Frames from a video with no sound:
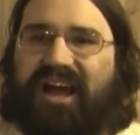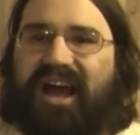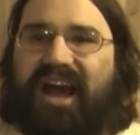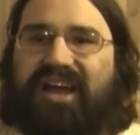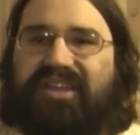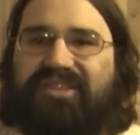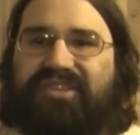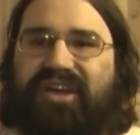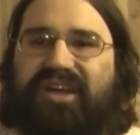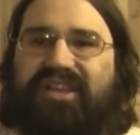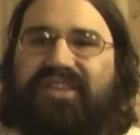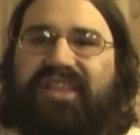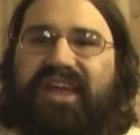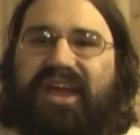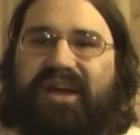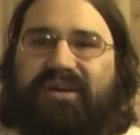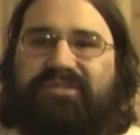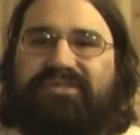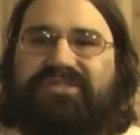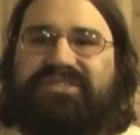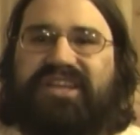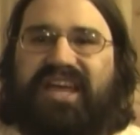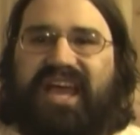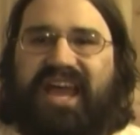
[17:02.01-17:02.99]
I thought
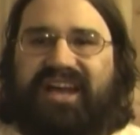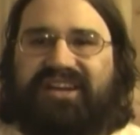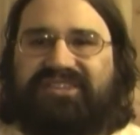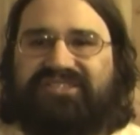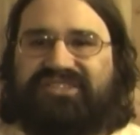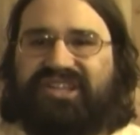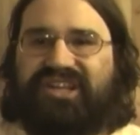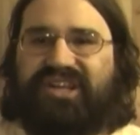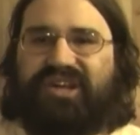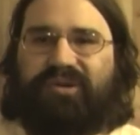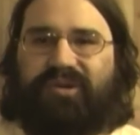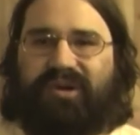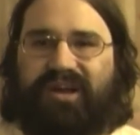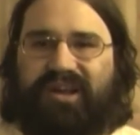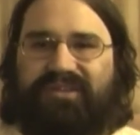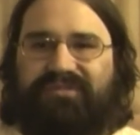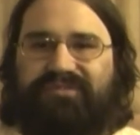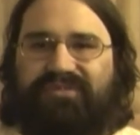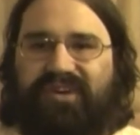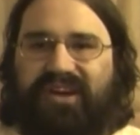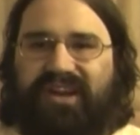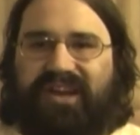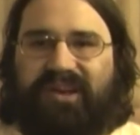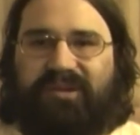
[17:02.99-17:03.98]
that was actually
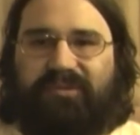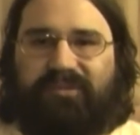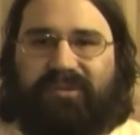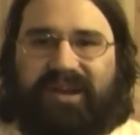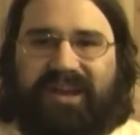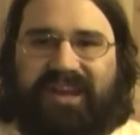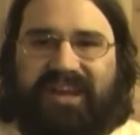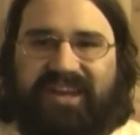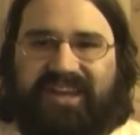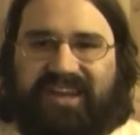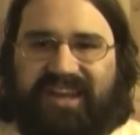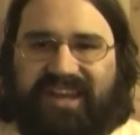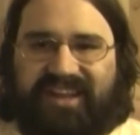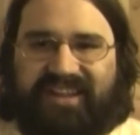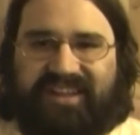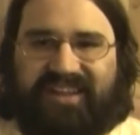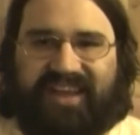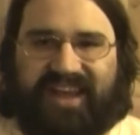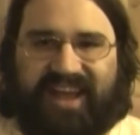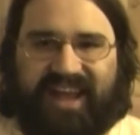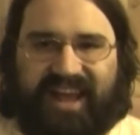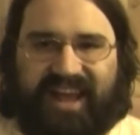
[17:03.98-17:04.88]
quite funny when he did